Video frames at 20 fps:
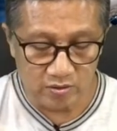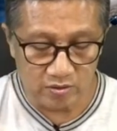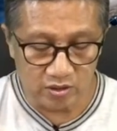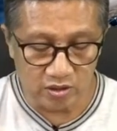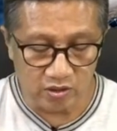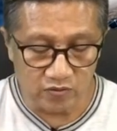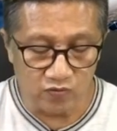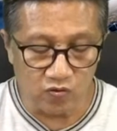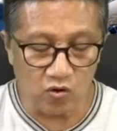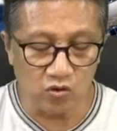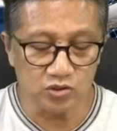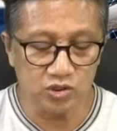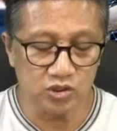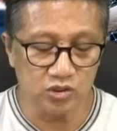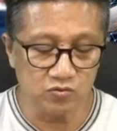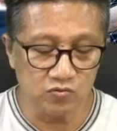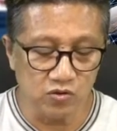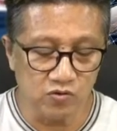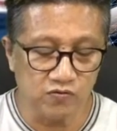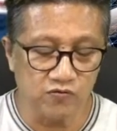The
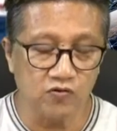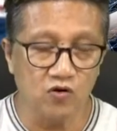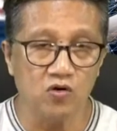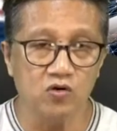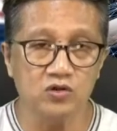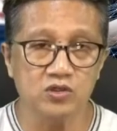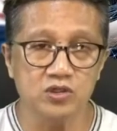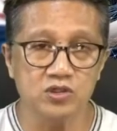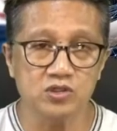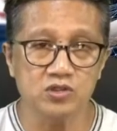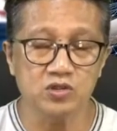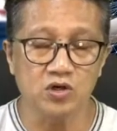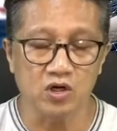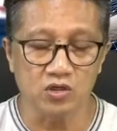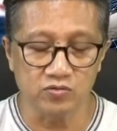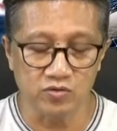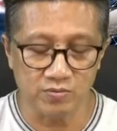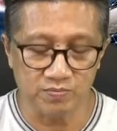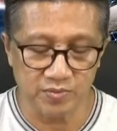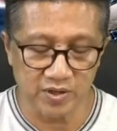devotion will focus
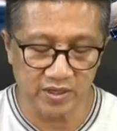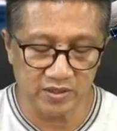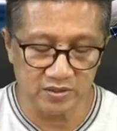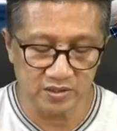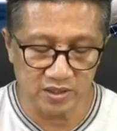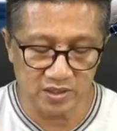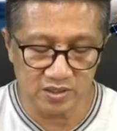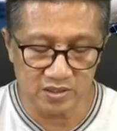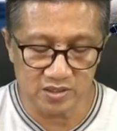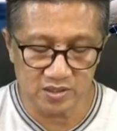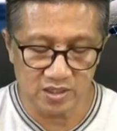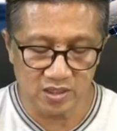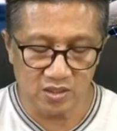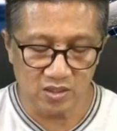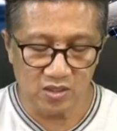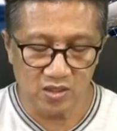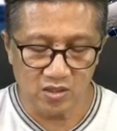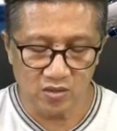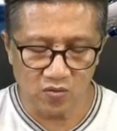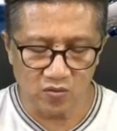on repentance,
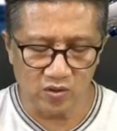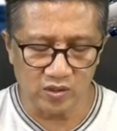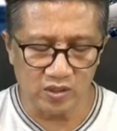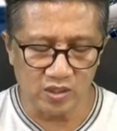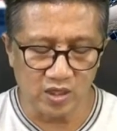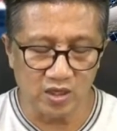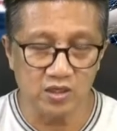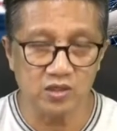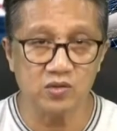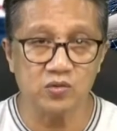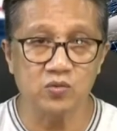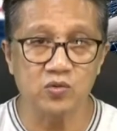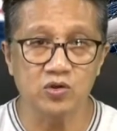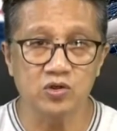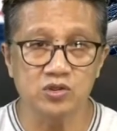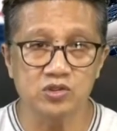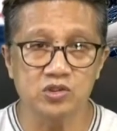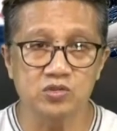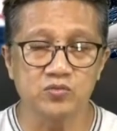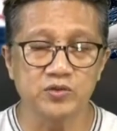or in other
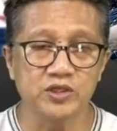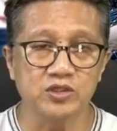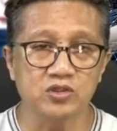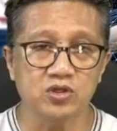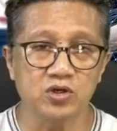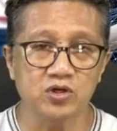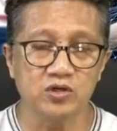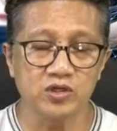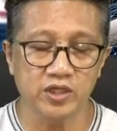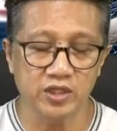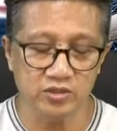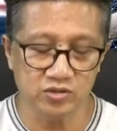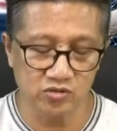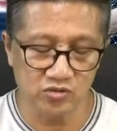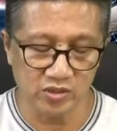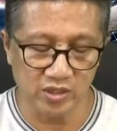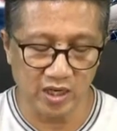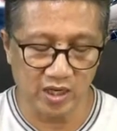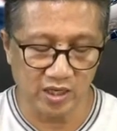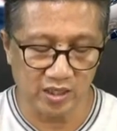words, returning to
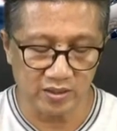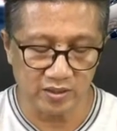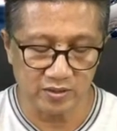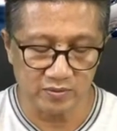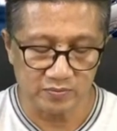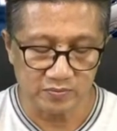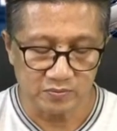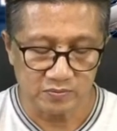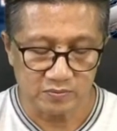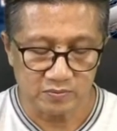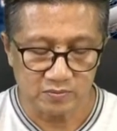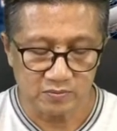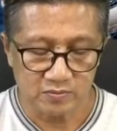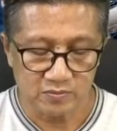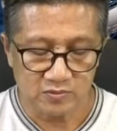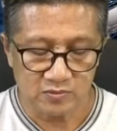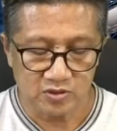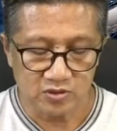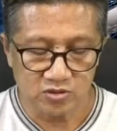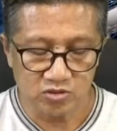God.
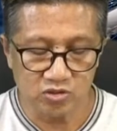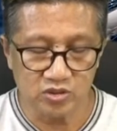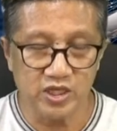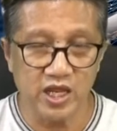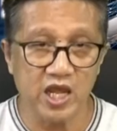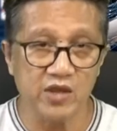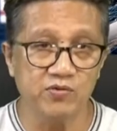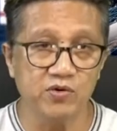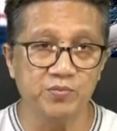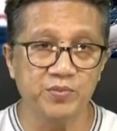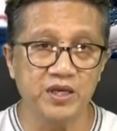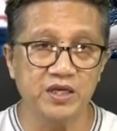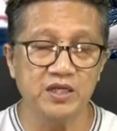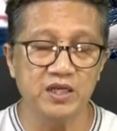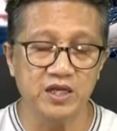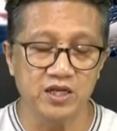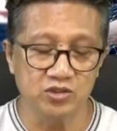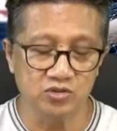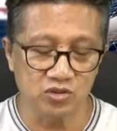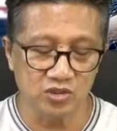Today will be an
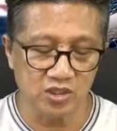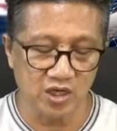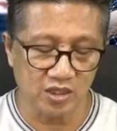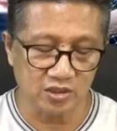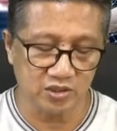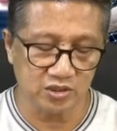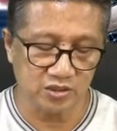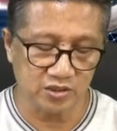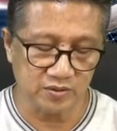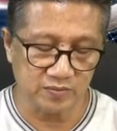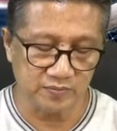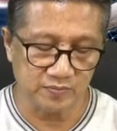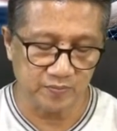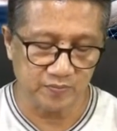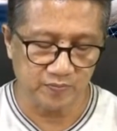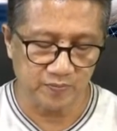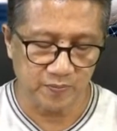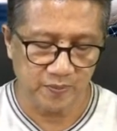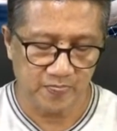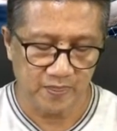introduction.
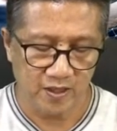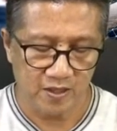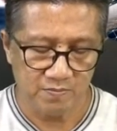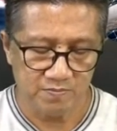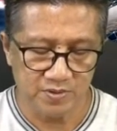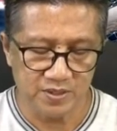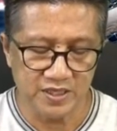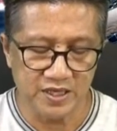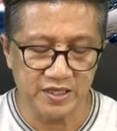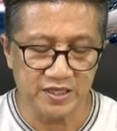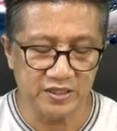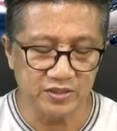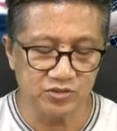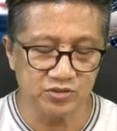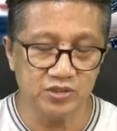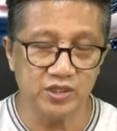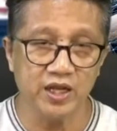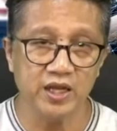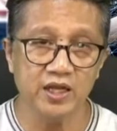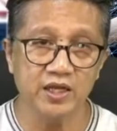Beginning
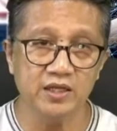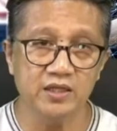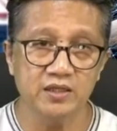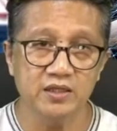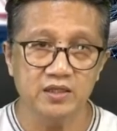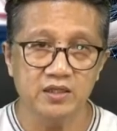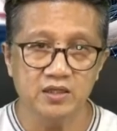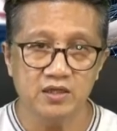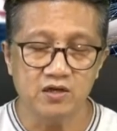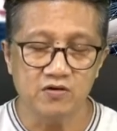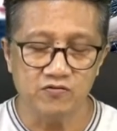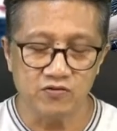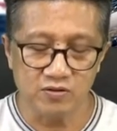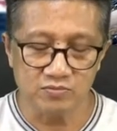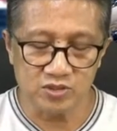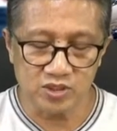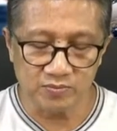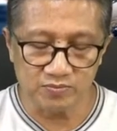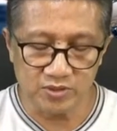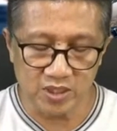today,
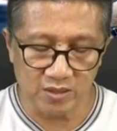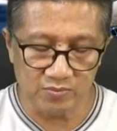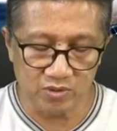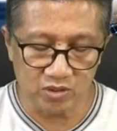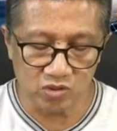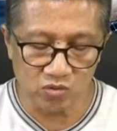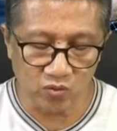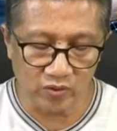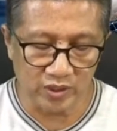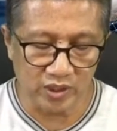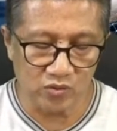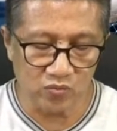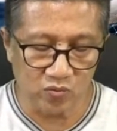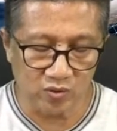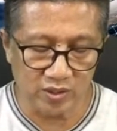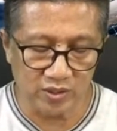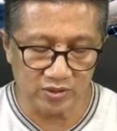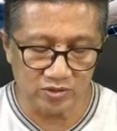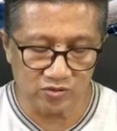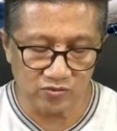from September
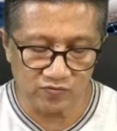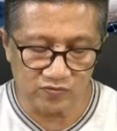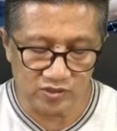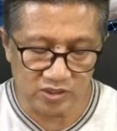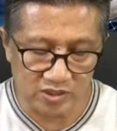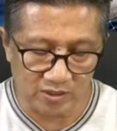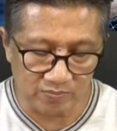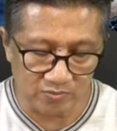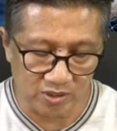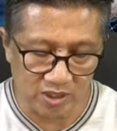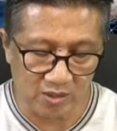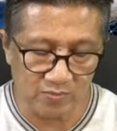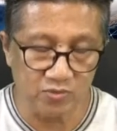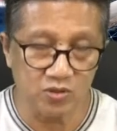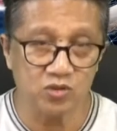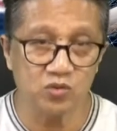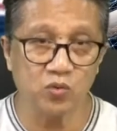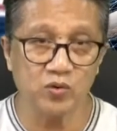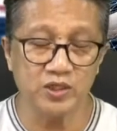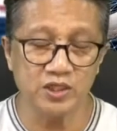21 to
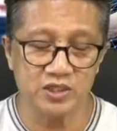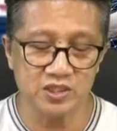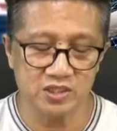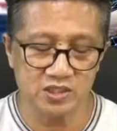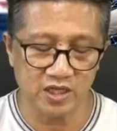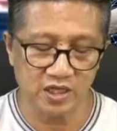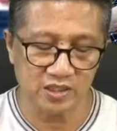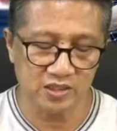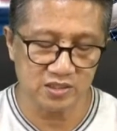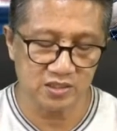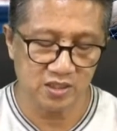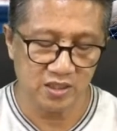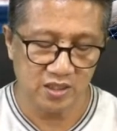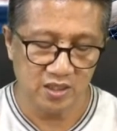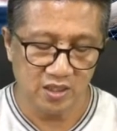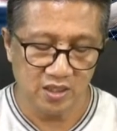September 26,